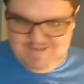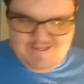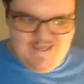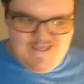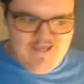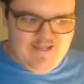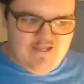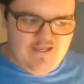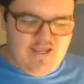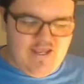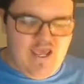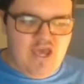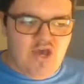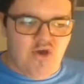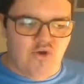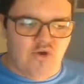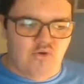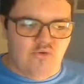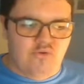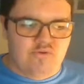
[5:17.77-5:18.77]
And
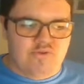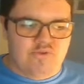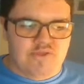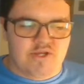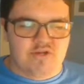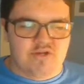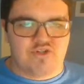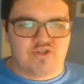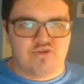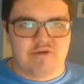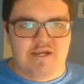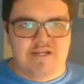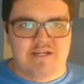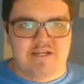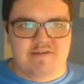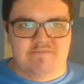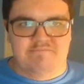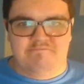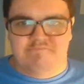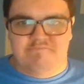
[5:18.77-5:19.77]
now they're
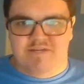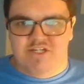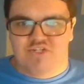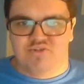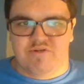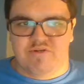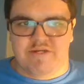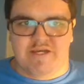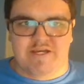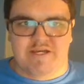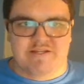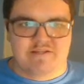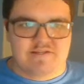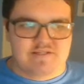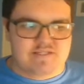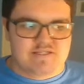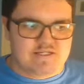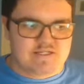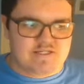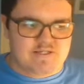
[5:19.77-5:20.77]
training Mendrion
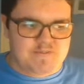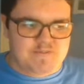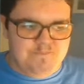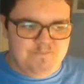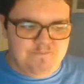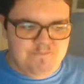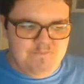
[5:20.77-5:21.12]
to